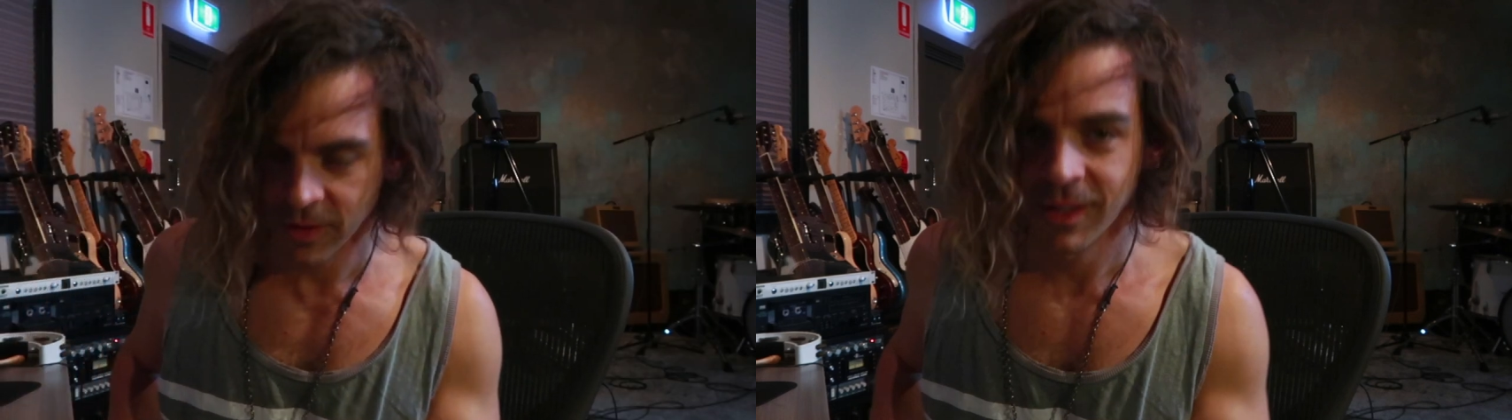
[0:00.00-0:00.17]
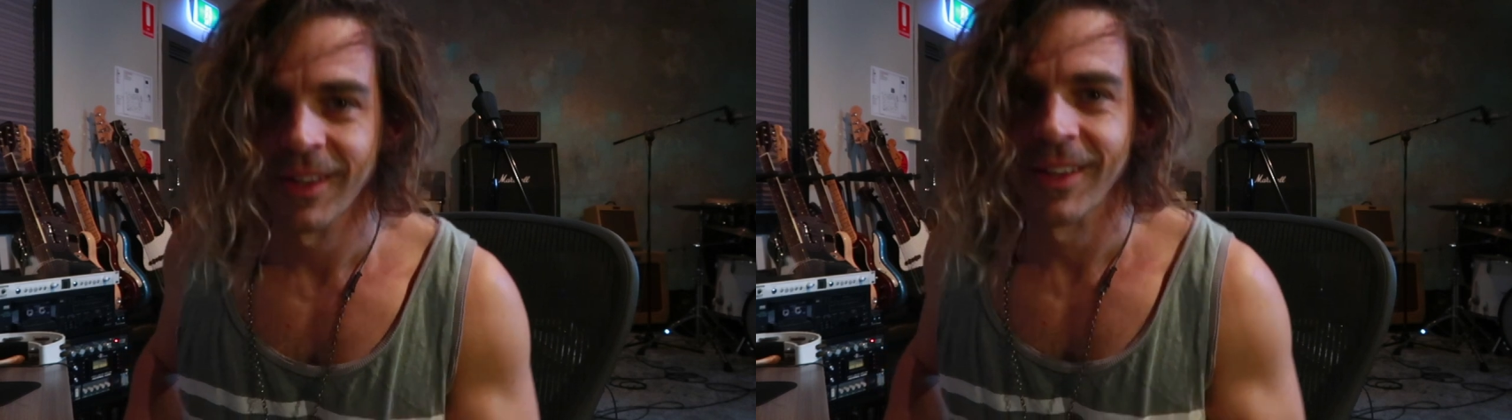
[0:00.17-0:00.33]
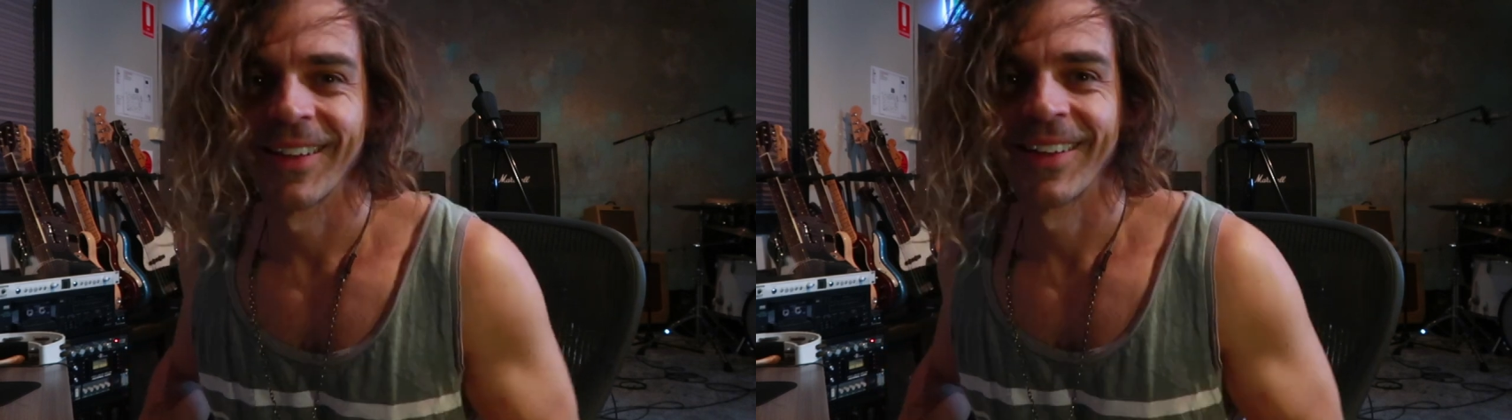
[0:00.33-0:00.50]

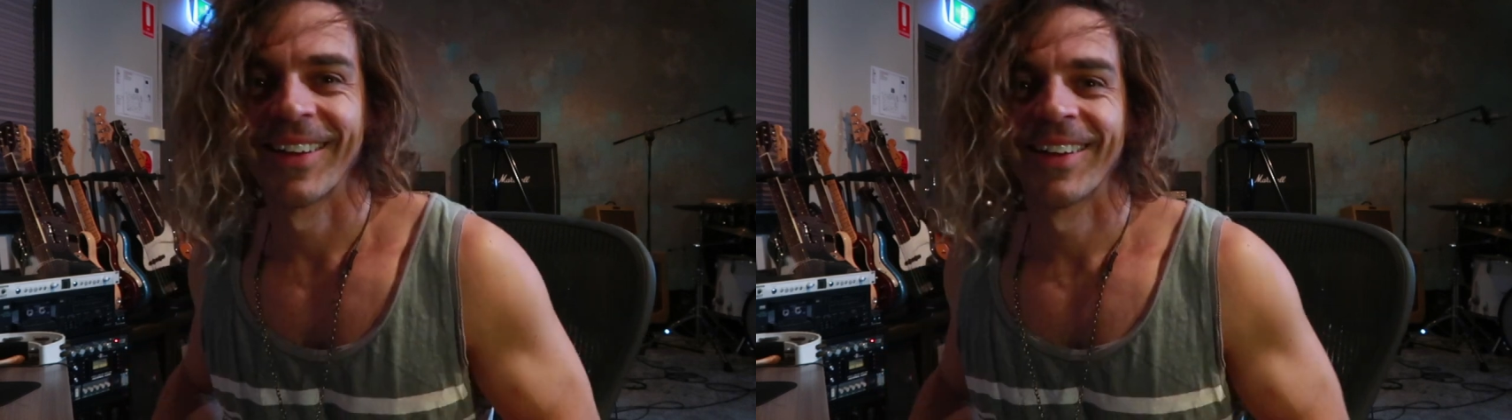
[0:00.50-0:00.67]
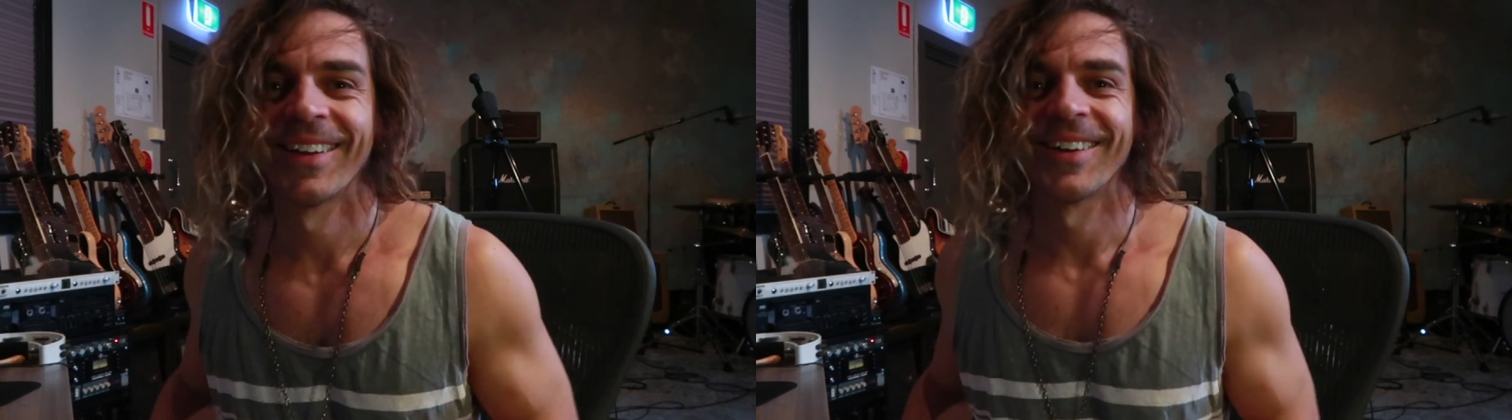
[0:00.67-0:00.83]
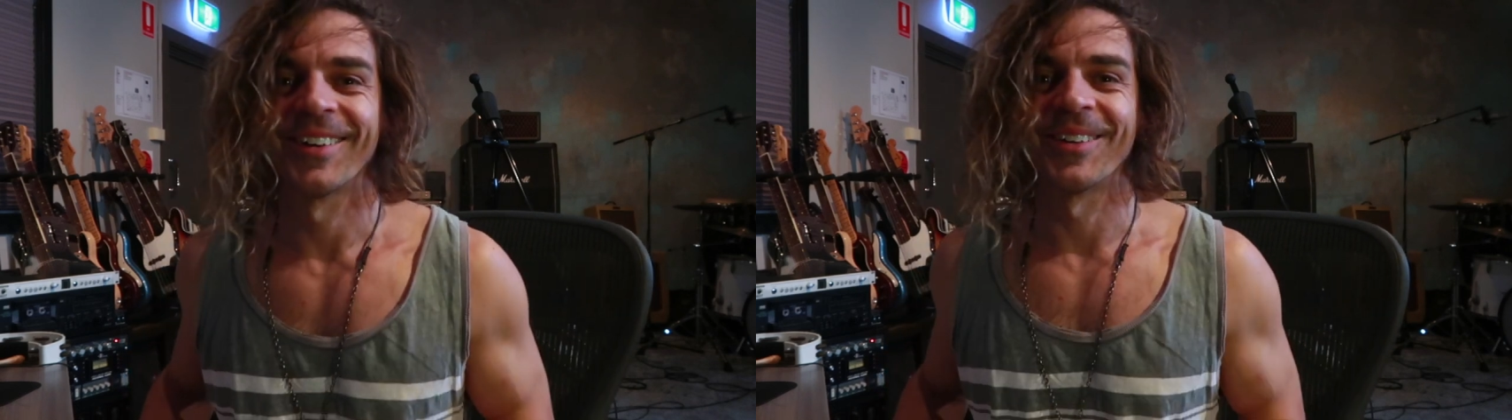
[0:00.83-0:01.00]
I hit go.
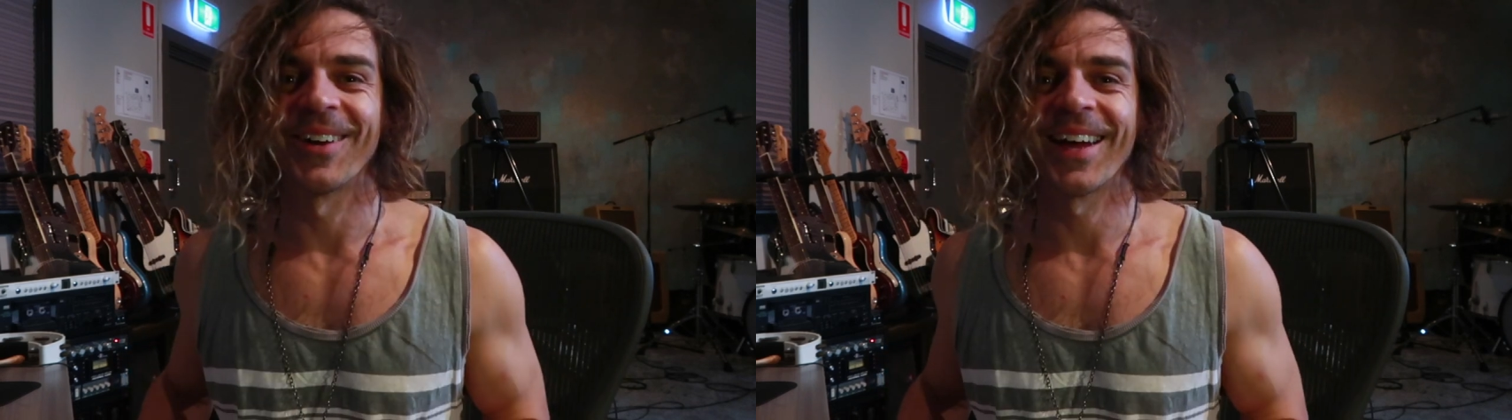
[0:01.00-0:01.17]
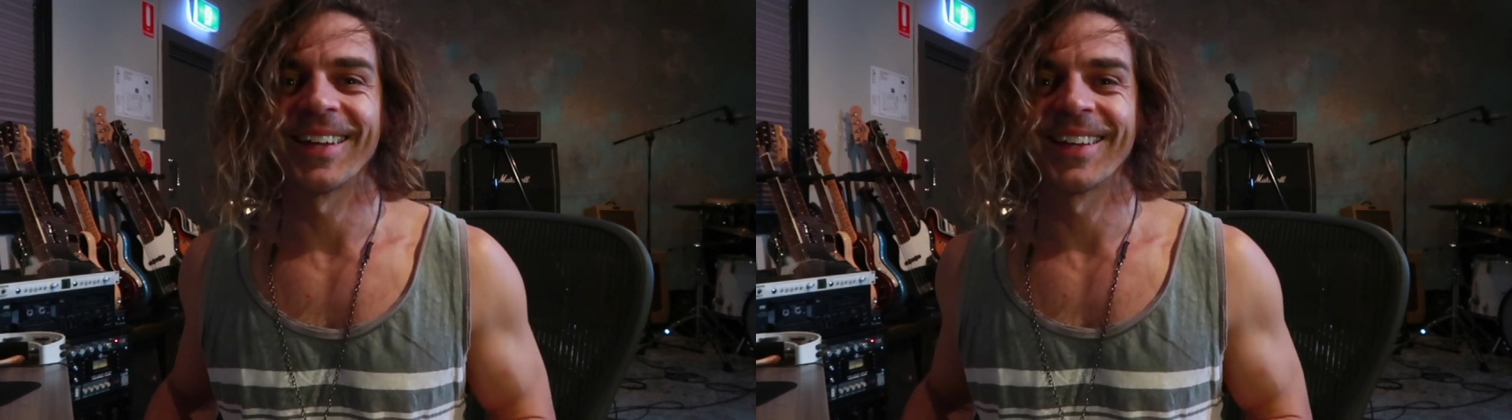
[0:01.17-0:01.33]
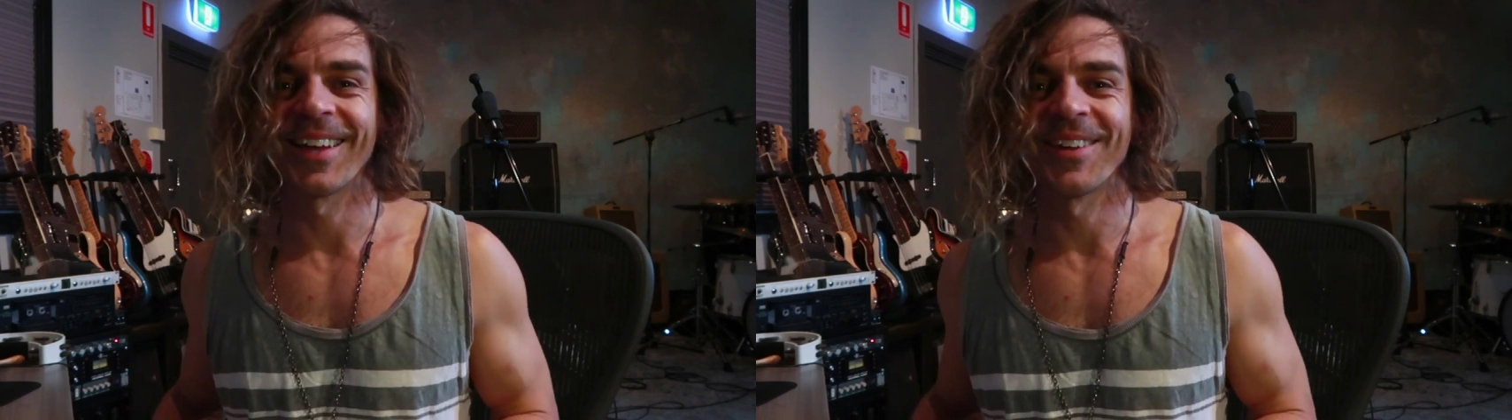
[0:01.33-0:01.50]
All
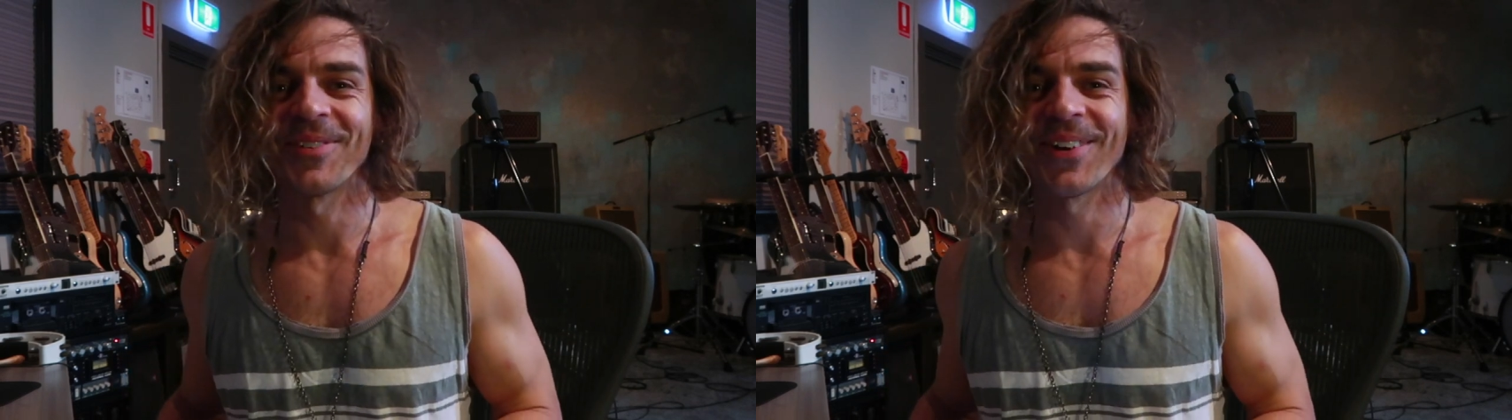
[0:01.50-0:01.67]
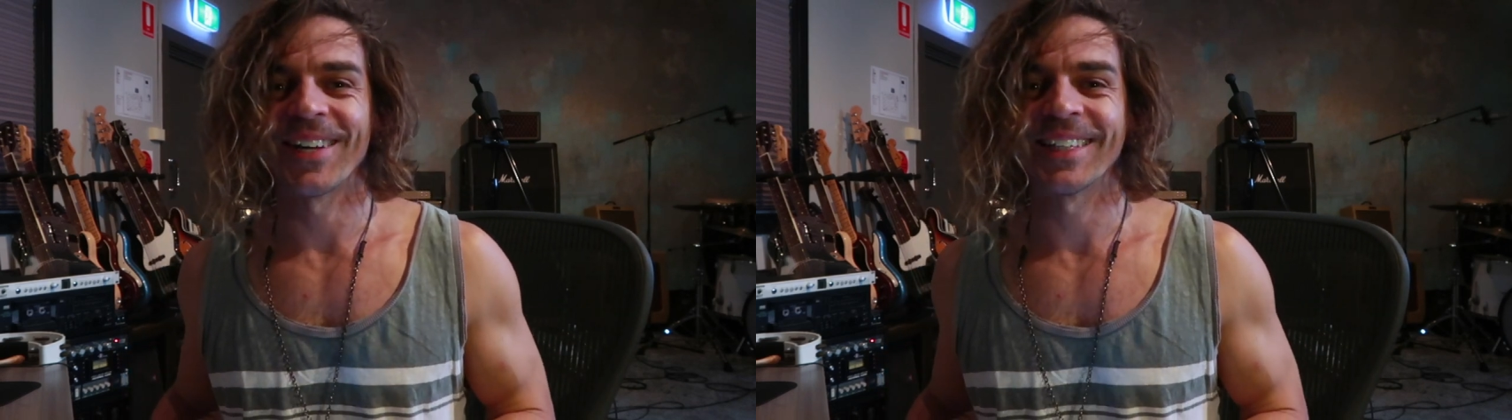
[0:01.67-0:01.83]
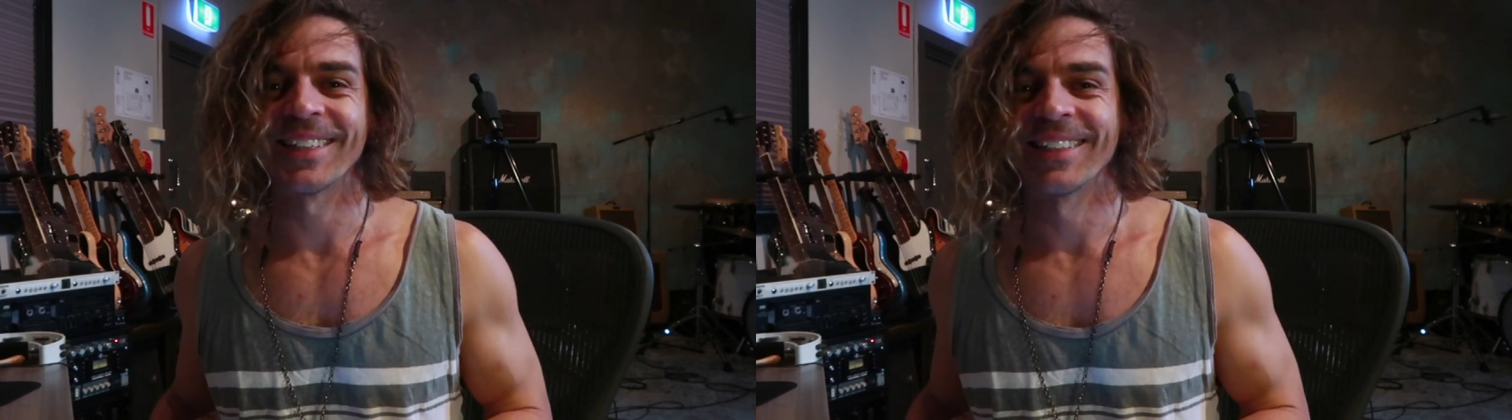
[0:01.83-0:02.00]
right, game
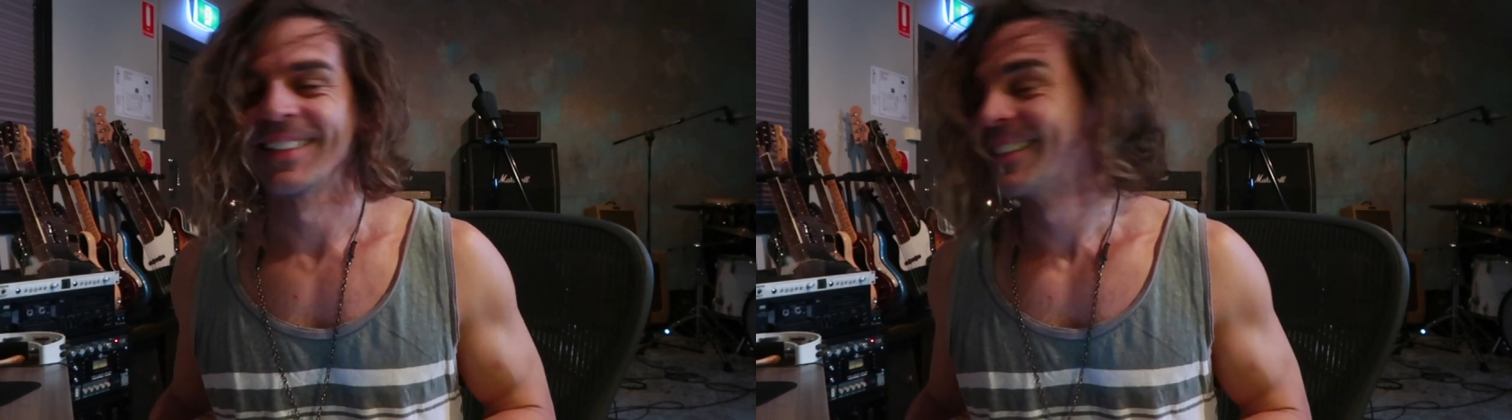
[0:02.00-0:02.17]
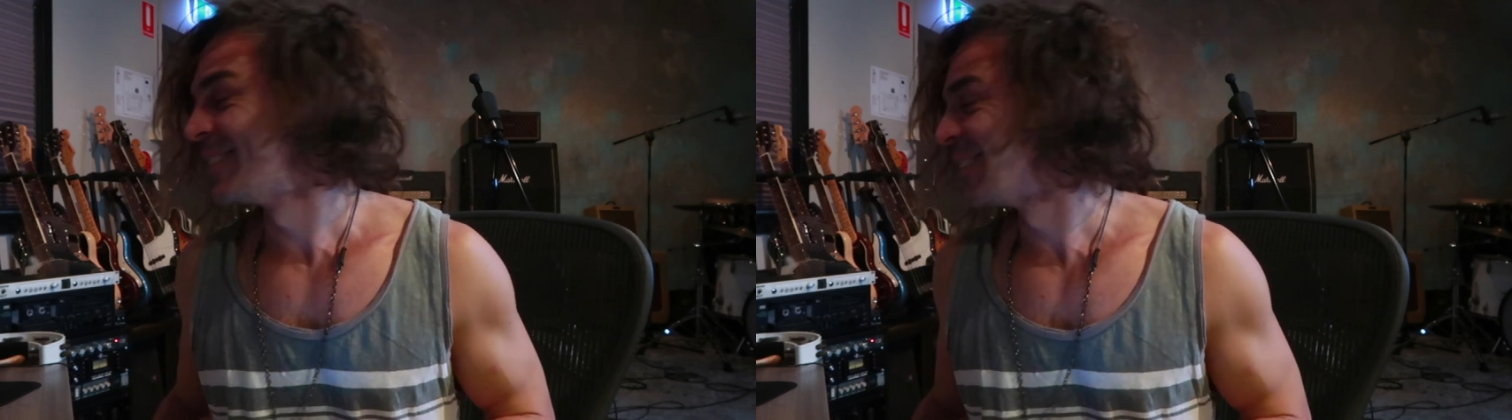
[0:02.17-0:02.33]
on.